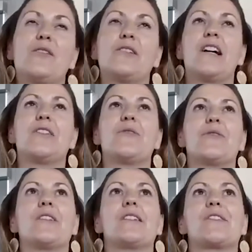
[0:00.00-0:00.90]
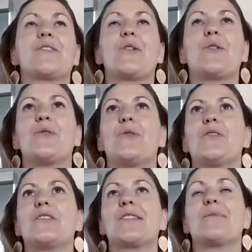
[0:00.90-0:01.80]
I'll guide you through this.
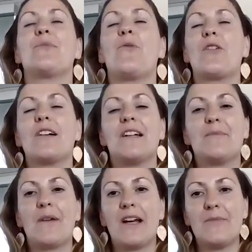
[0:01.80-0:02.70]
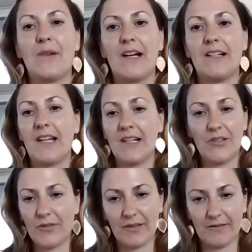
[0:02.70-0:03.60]
So support in my mind, and
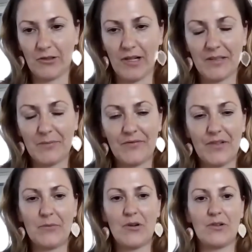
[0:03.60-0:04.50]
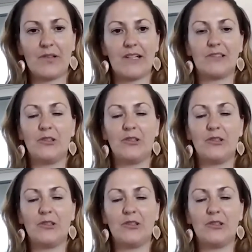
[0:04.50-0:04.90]
you can correct me if I'm wrong, like